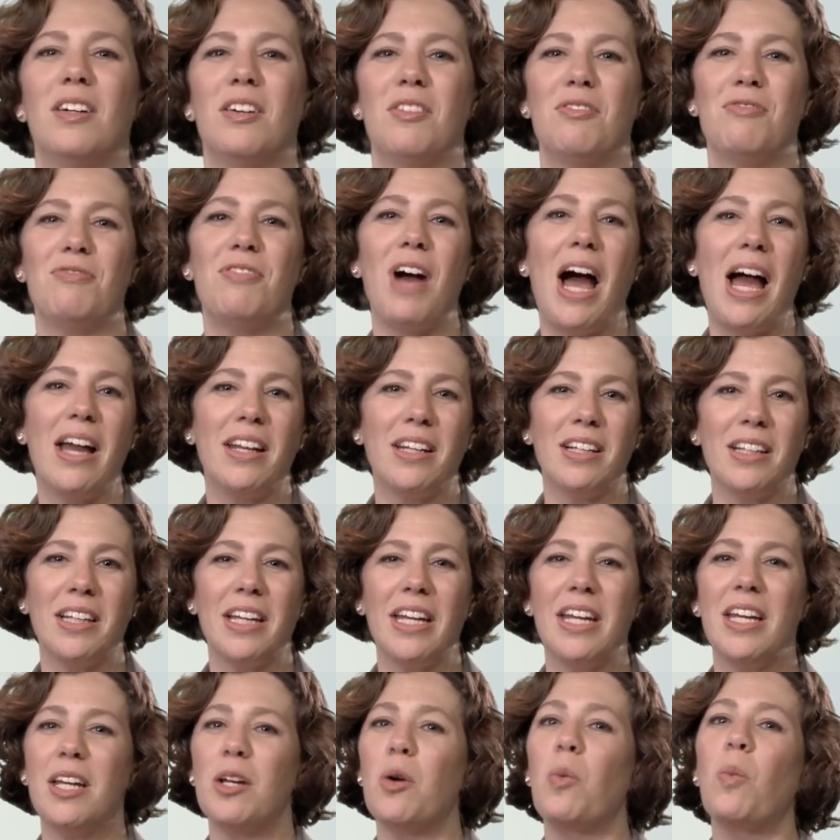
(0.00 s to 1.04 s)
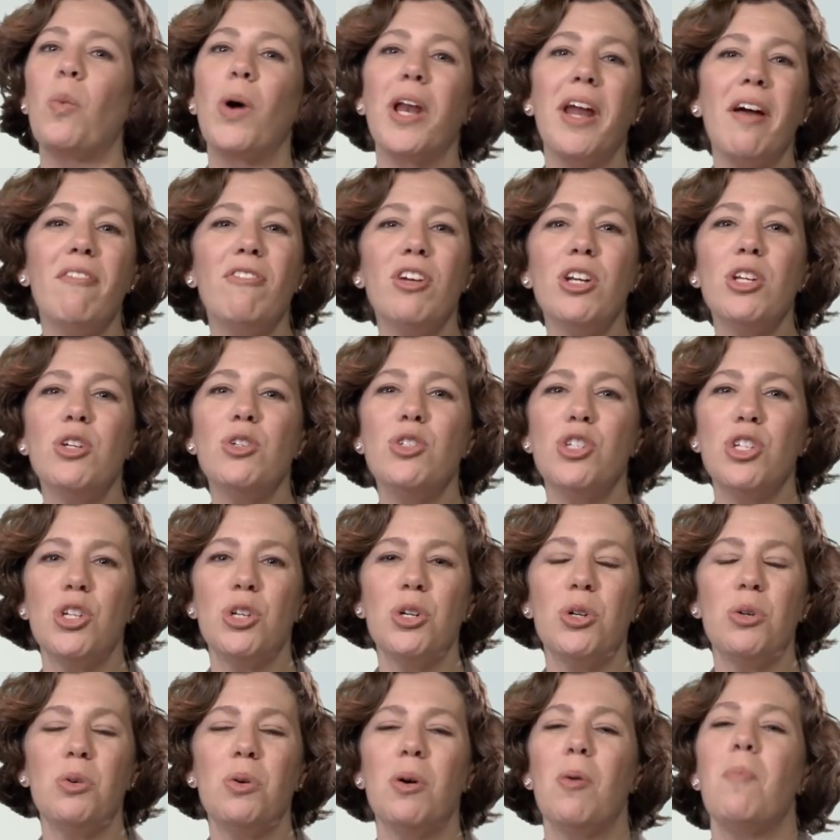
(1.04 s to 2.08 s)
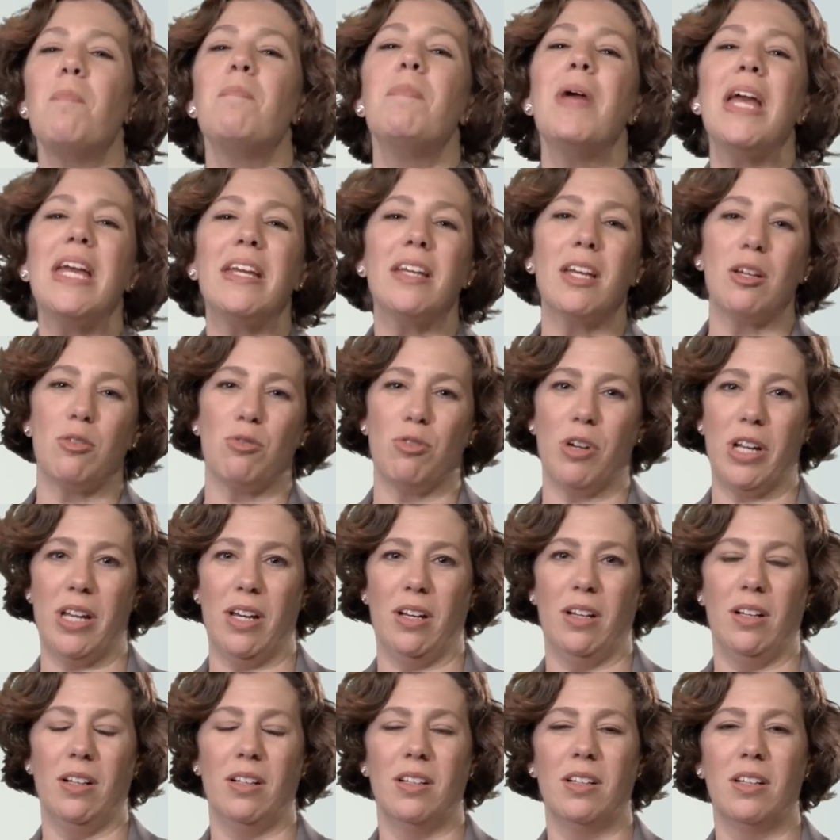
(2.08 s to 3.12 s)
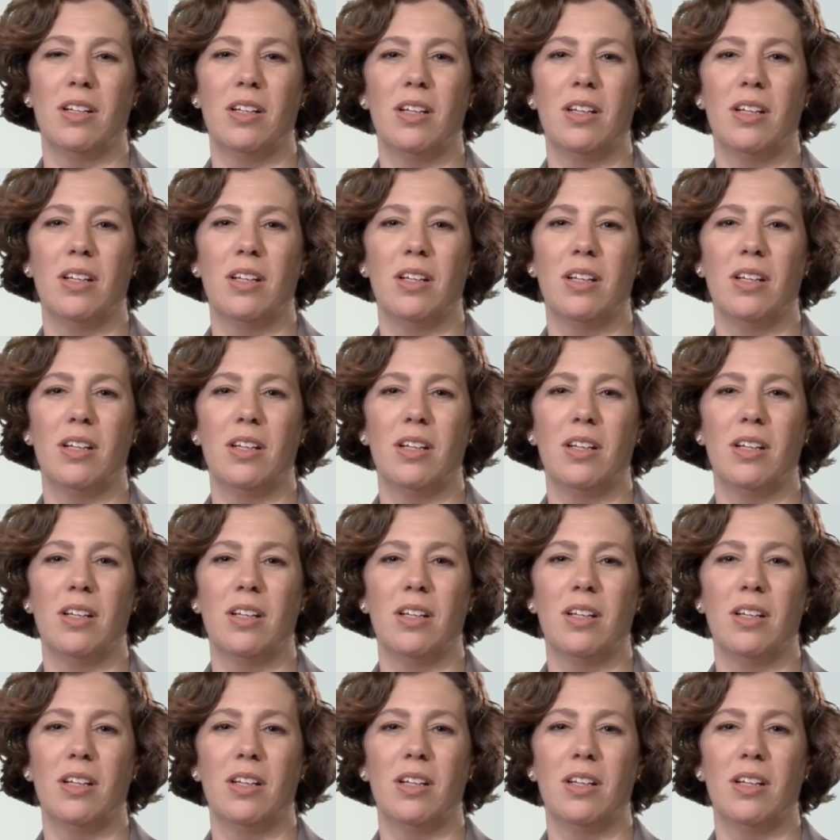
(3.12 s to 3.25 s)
Finally, whatever you do, make it real.